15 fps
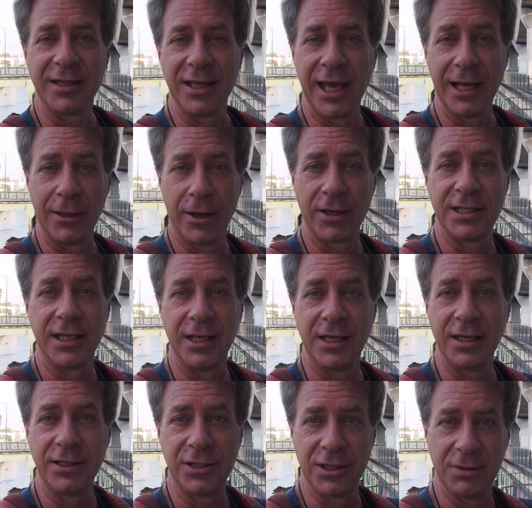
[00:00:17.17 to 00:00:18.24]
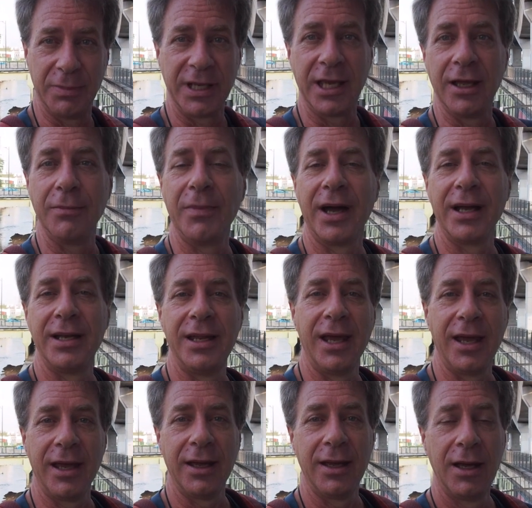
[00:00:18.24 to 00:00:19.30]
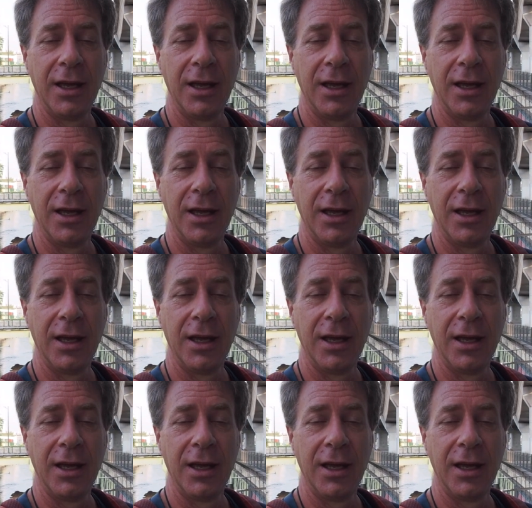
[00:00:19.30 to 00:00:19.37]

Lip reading: the LRT to begin my day,